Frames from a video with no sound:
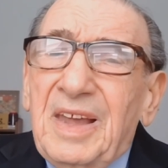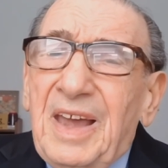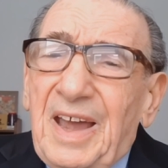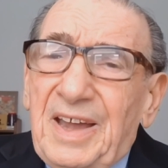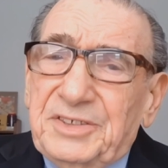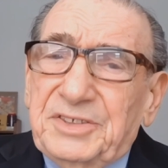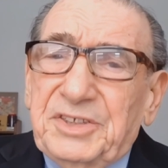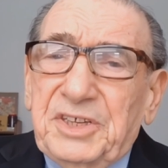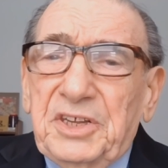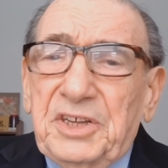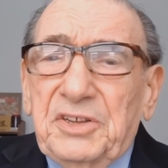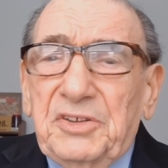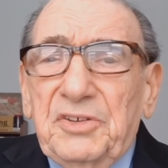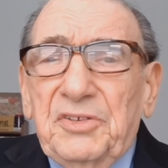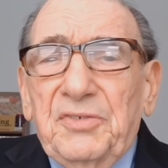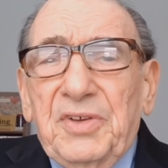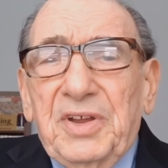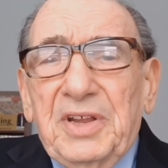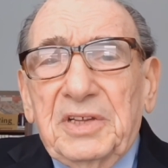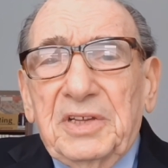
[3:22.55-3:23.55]
I
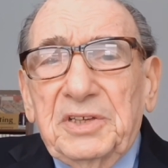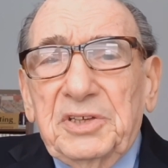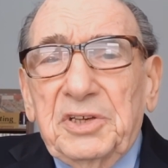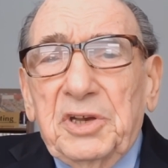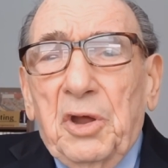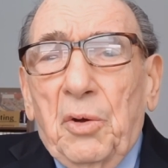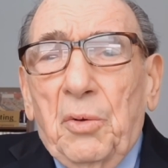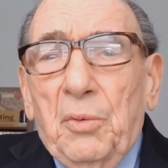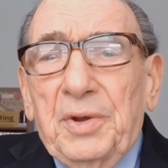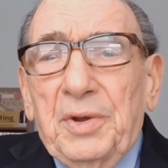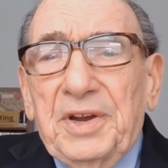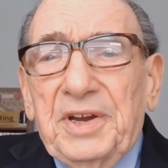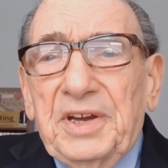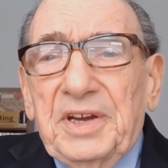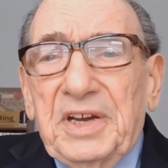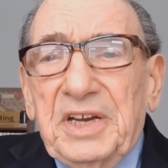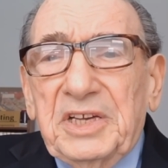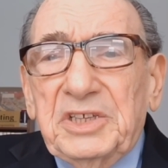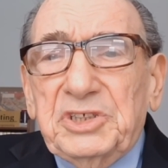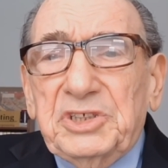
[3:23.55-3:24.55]
didn't really know what
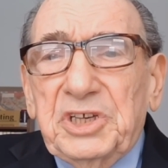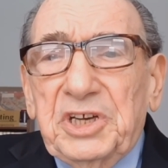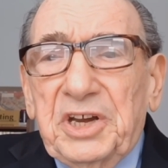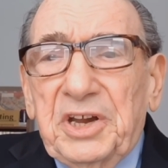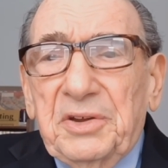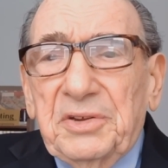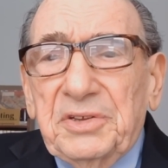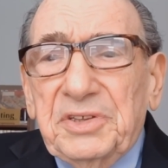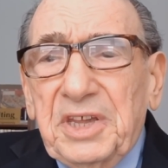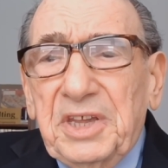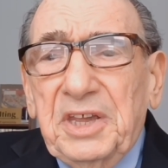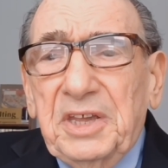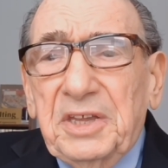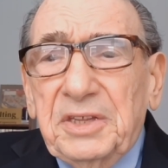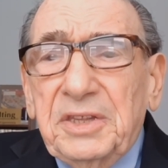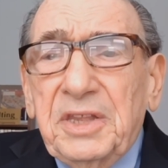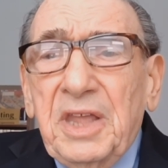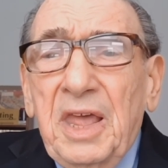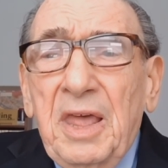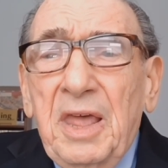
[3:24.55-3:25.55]
an engineer
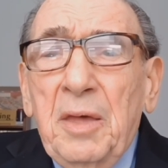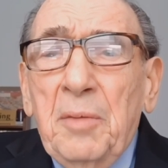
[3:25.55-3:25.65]
did,